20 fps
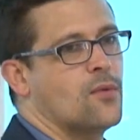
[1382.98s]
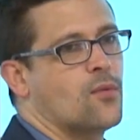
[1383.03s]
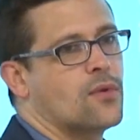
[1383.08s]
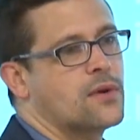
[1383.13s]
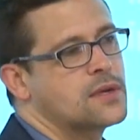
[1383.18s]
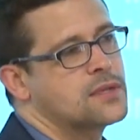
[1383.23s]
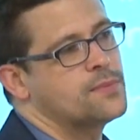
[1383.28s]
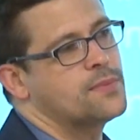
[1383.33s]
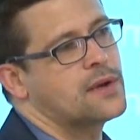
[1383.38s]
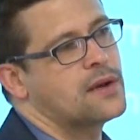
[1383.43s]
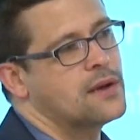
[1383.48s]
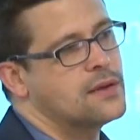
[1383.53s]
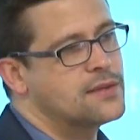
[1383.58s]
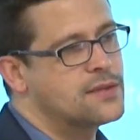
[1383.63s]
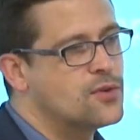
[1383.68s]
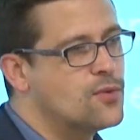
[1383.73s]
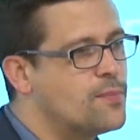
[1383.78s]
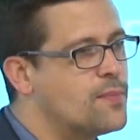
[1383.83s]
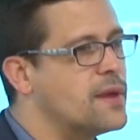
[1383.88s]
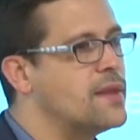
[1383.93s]
that works
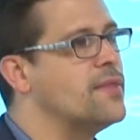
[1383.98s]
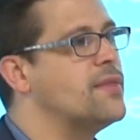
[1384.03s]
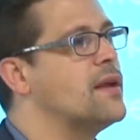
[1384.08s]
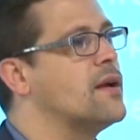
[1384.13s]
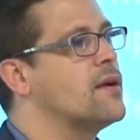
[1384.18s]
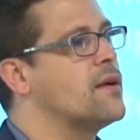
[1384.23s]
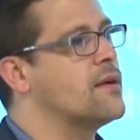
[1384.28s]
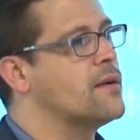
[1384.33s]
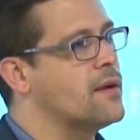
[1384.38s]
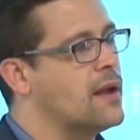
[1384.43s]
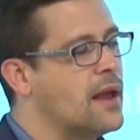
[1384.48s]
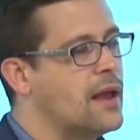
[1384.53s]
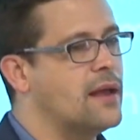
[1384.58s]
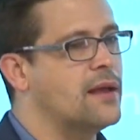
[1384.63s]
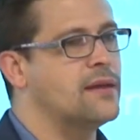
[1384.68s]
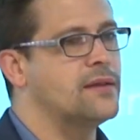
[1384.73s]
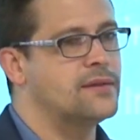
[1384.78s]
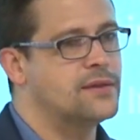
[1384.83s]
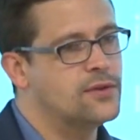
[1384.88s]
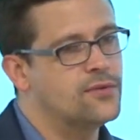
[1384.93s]
because you've been there
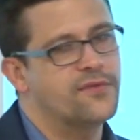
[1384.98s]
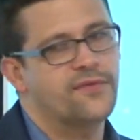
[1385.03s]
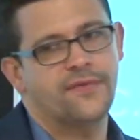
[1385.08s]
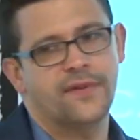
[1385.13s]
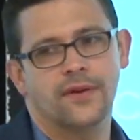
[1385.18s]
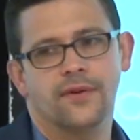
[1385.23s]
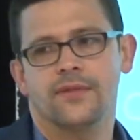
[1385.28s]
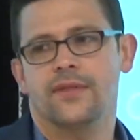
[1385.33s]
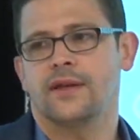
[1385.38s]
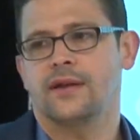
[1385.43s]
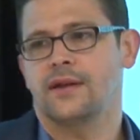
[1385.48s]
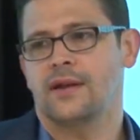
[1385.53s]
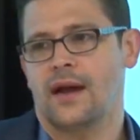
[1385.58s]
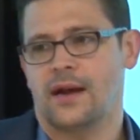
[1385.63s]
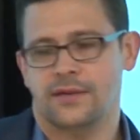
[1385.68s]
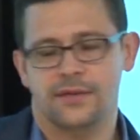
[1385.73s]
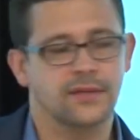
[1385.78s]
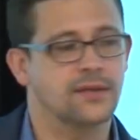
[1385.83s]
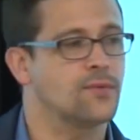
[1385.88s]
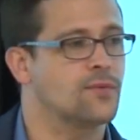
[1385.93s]
and you feel that it
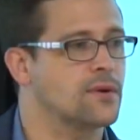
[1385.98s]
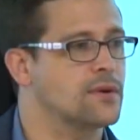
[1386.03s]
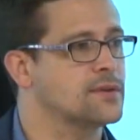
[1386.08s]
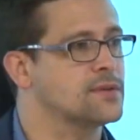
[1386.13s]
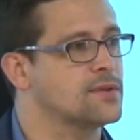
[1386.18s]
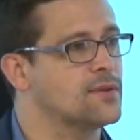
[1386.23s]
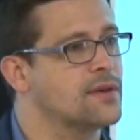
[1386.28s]
actually works.